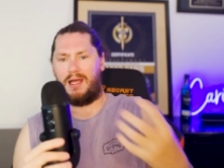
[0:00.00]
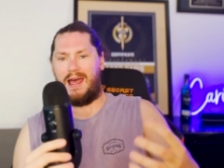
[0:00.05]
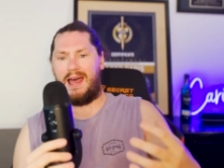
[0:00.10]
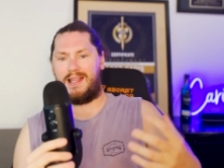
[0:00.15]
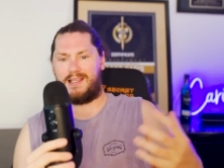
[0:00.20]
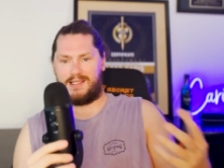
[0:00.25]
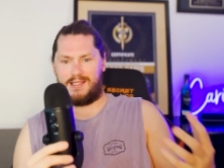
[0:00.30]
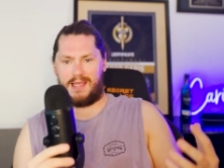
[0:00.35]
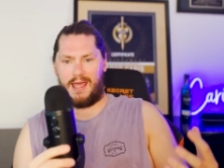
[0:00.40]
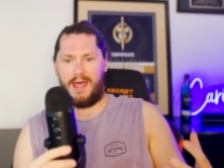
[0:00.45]

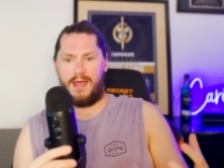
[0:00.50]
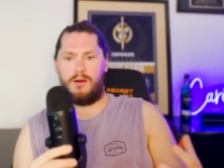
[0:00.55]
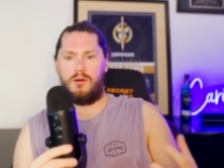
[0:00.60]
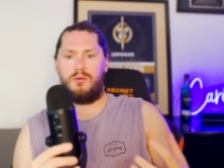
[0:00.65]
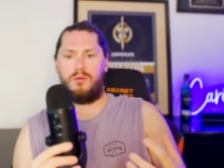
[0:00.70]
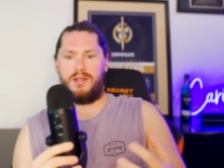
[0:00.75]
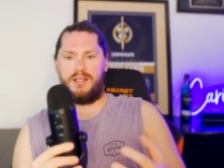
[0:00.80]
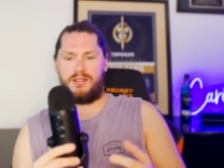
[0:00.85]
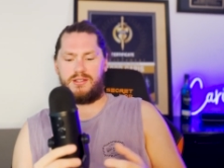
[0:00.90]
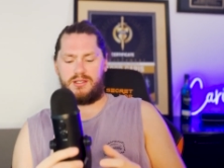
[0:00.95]
at
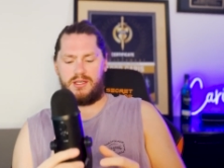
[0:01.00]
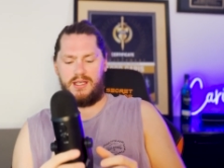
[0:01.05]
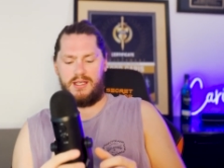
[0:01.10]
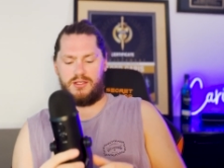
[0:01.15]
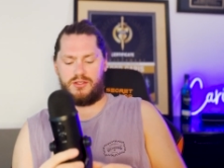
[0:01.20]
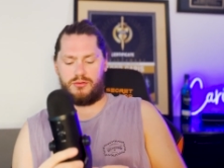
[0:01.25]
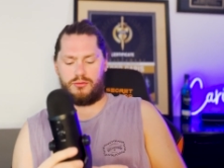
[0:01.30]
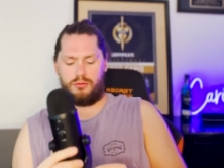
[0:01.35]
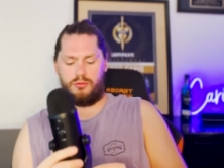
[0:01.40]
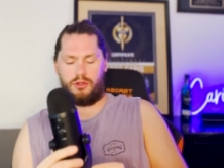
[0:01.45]
scale is
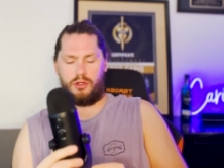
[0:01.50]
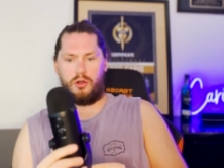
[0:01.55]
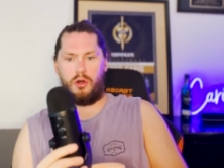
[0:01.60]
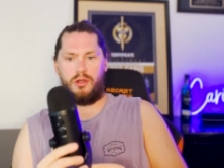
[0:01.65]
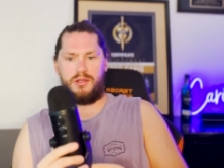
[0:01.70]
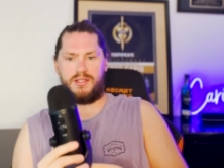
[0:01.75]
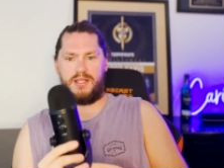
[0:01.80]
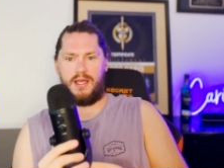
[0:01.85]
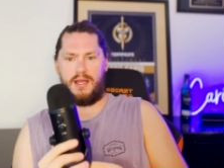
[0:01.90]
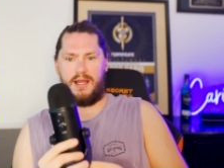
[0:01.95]
is through the
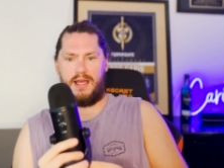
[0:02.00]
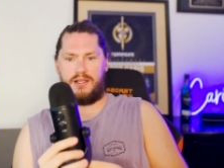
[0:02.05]
content.